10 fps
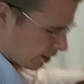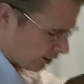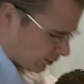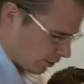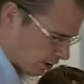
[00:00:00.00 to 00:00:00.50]

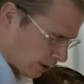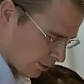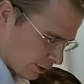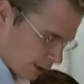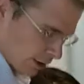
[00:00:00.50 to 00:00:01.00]
and then being
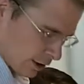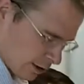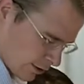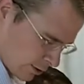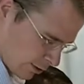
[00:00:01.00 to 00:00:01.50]
able to get
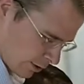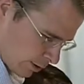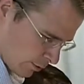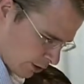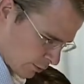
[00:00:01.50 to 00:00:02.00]
here and do
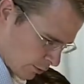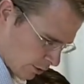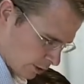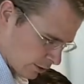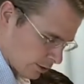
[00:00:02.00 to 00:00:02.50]
a much
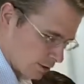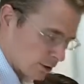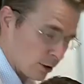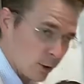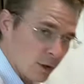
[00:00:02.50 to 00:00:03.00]
more
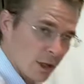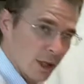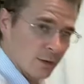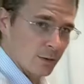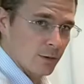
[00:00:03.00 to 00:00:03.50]

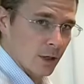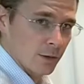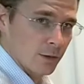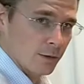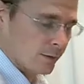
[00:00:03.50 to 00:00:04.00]
localized
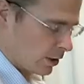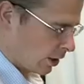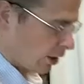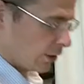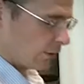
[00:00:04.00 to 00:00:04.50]
thrust.
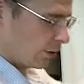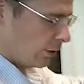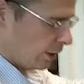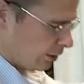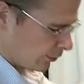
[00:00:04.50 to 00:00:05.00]

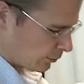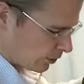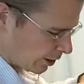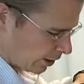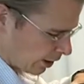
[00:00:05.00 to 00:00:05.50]
So here's
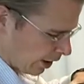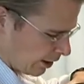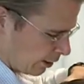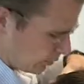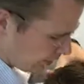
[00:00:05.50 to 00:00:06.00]
what
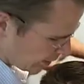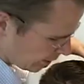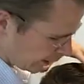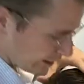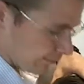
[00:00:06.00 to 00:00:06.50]
it would
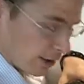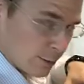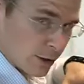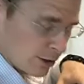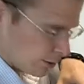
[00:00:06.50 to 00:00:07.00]
look like if
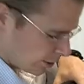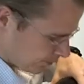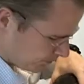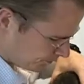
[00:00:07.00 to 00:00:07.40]
I'm going to do it.